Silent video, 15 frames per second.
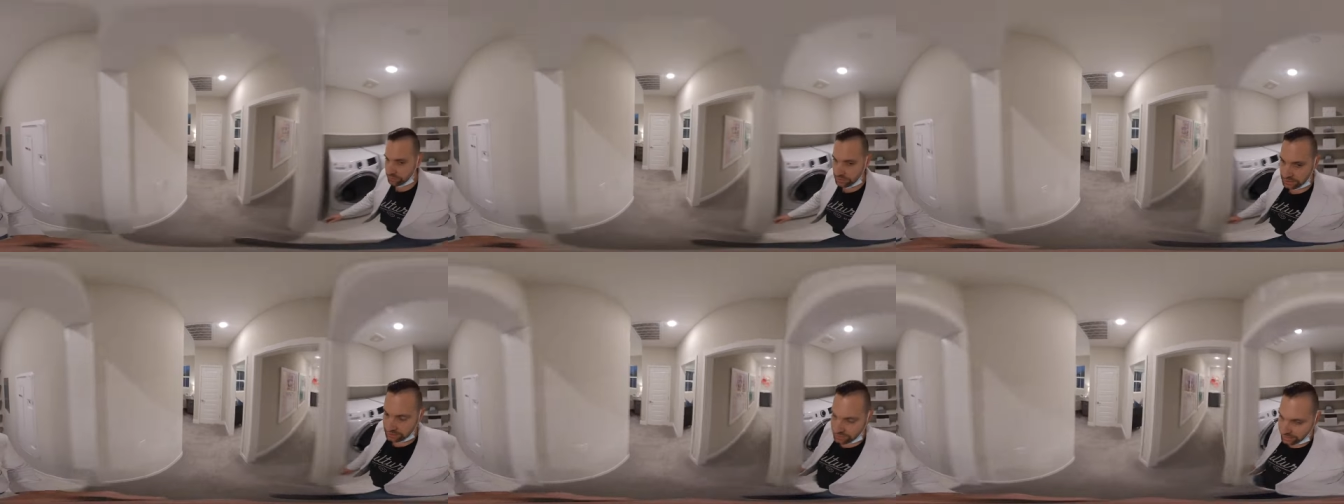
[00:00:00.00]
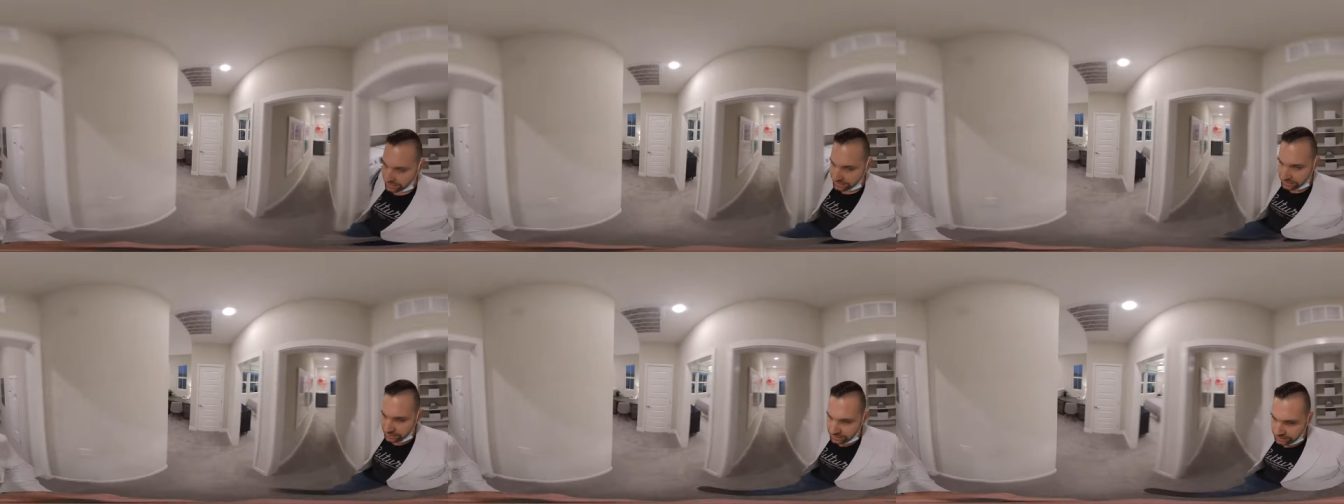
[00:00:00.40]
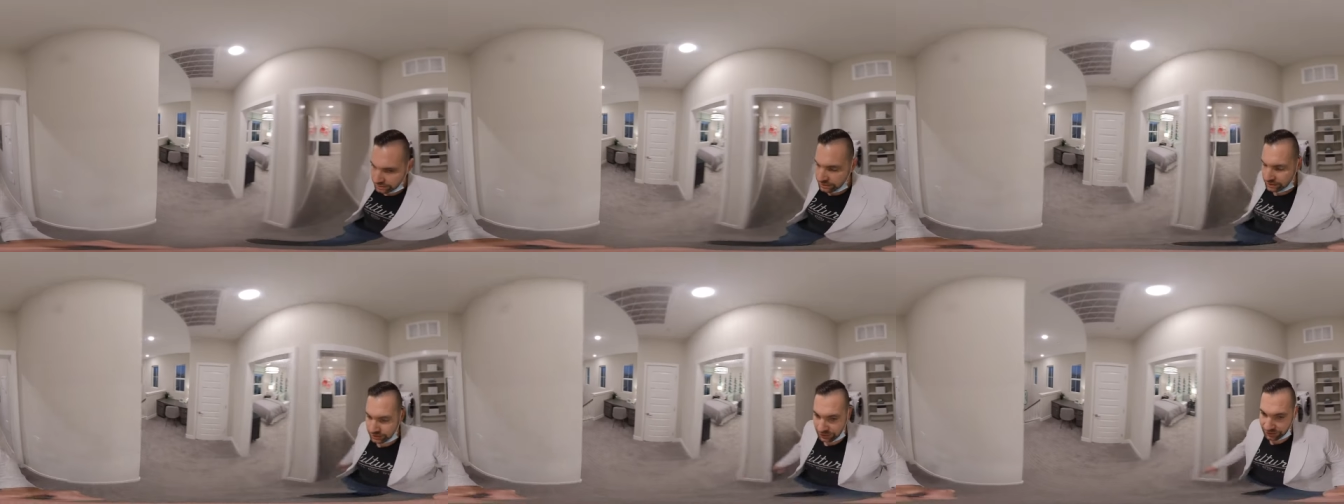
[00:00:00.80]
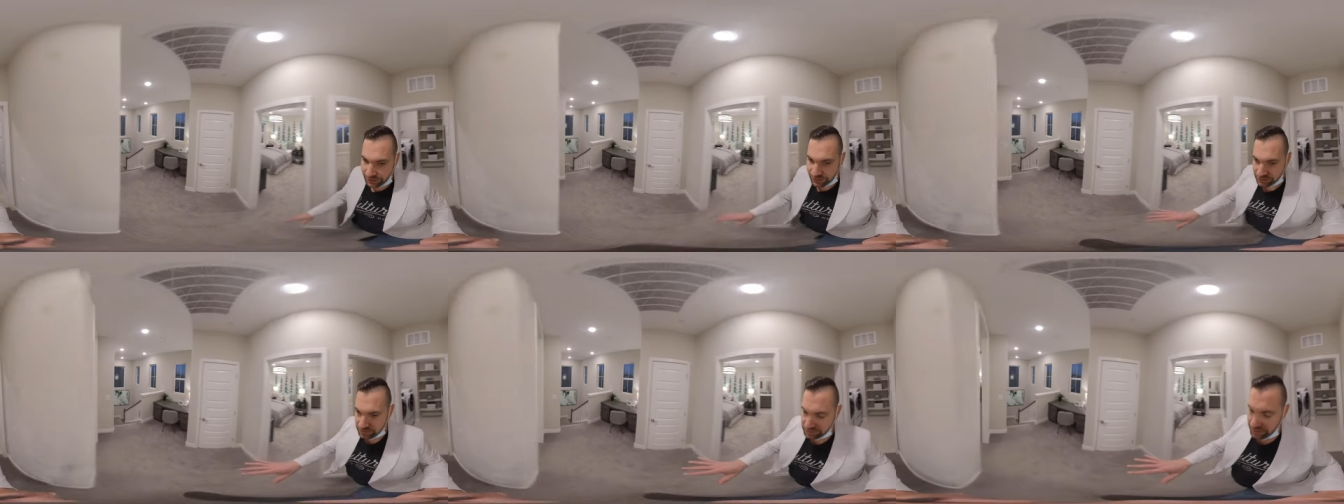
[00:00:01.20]
really like. I
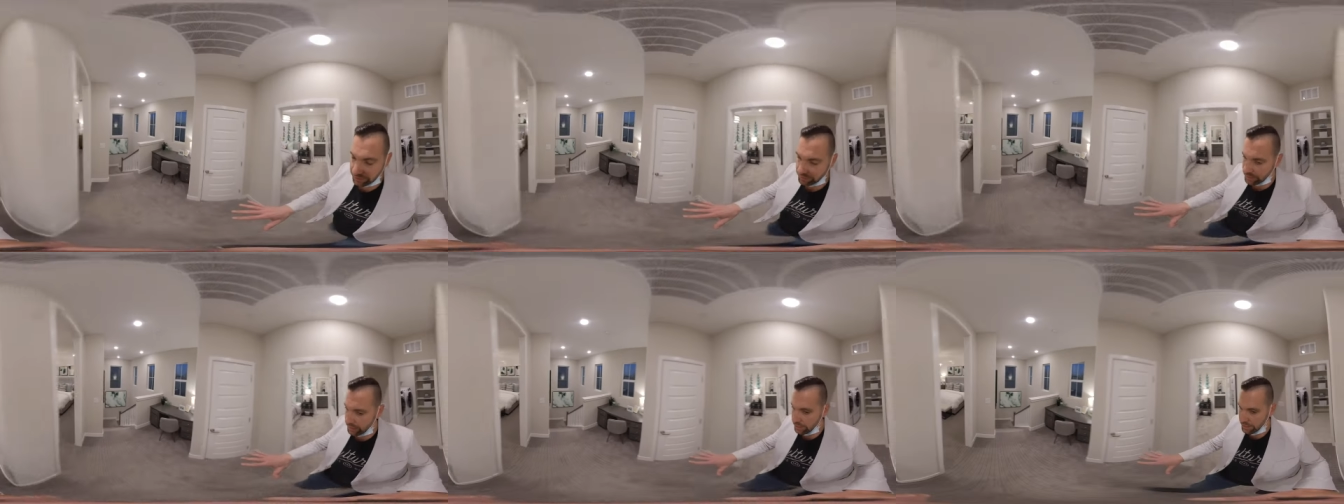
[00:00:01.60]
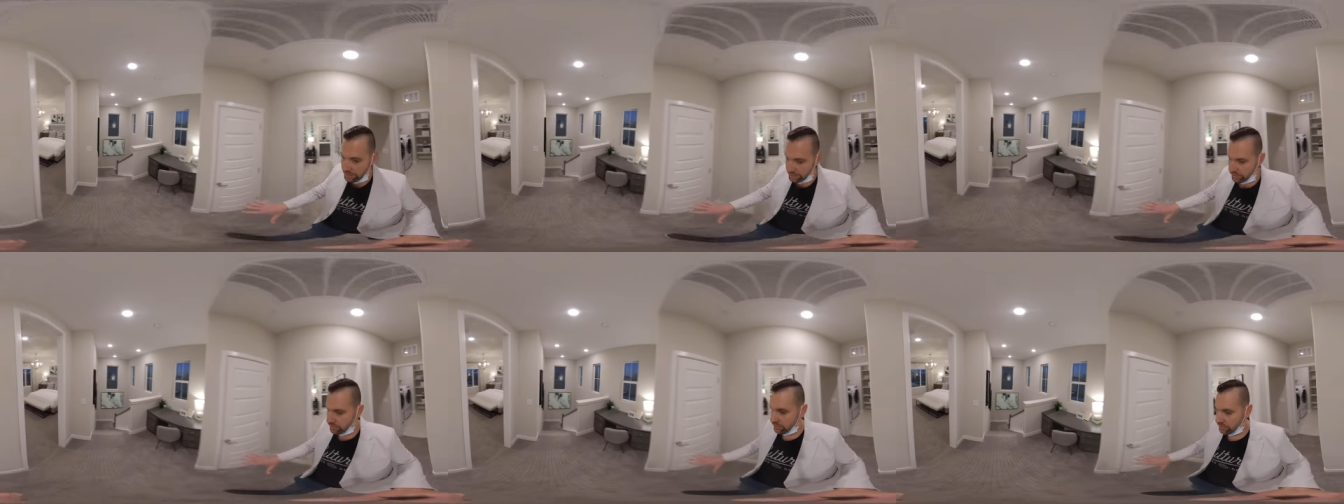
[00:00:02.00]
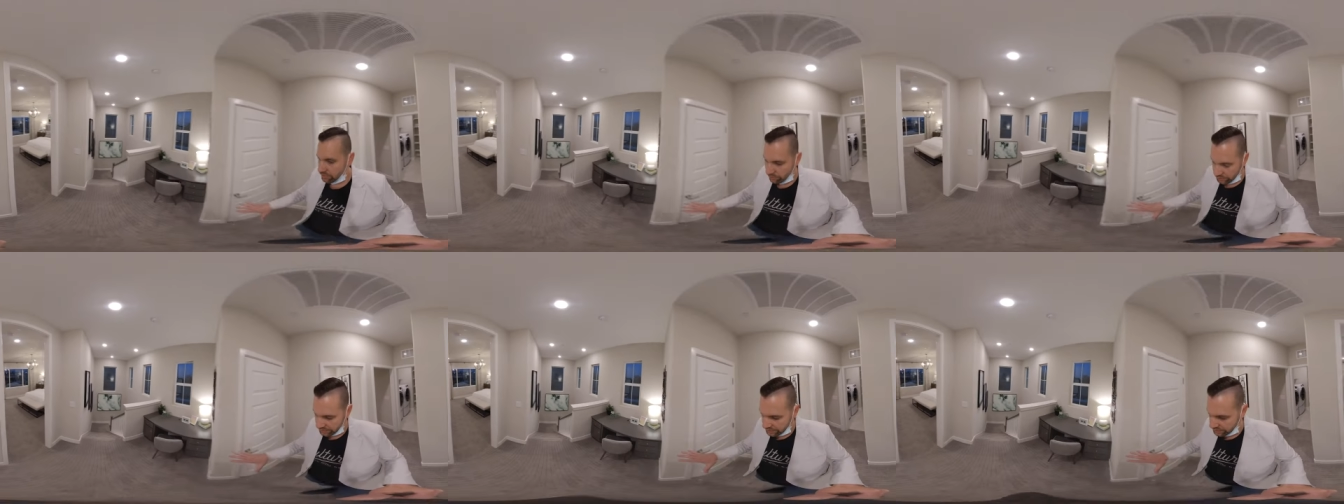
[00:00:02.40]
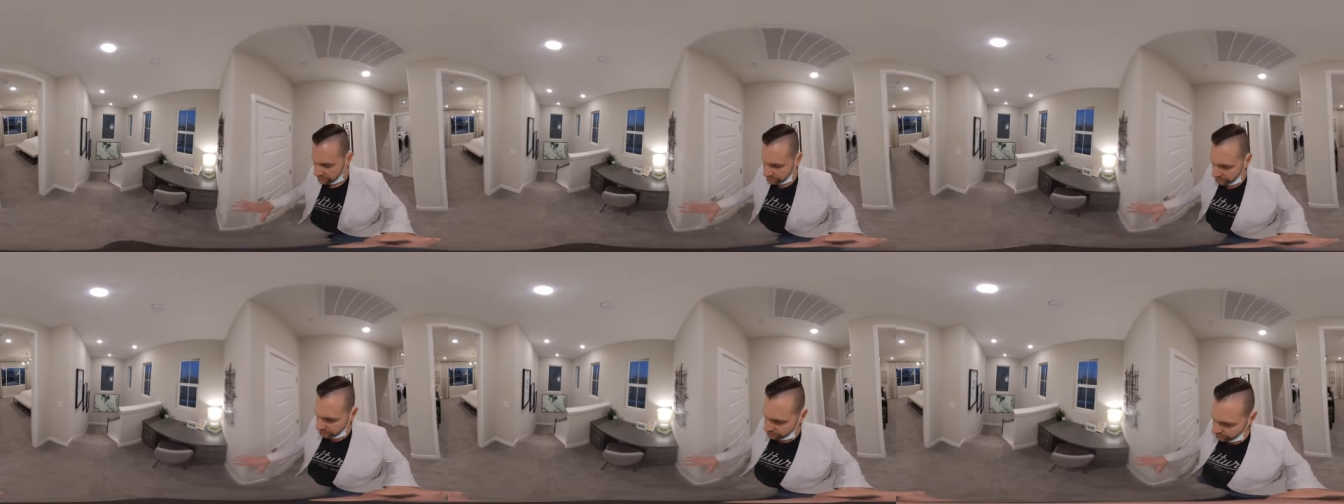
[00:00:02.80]
like this area here where
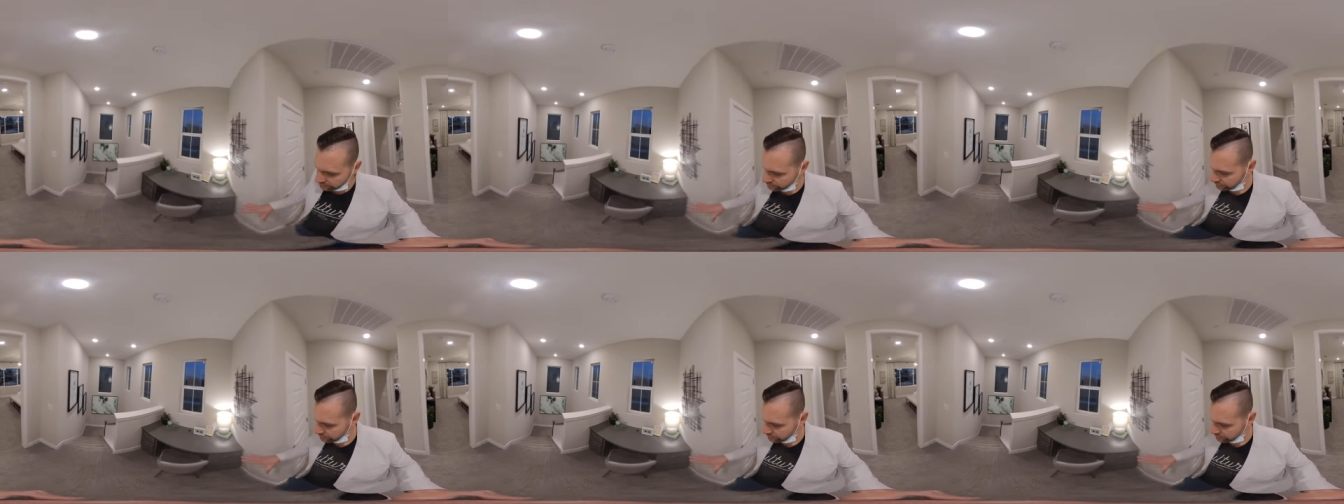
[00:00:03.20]
kids can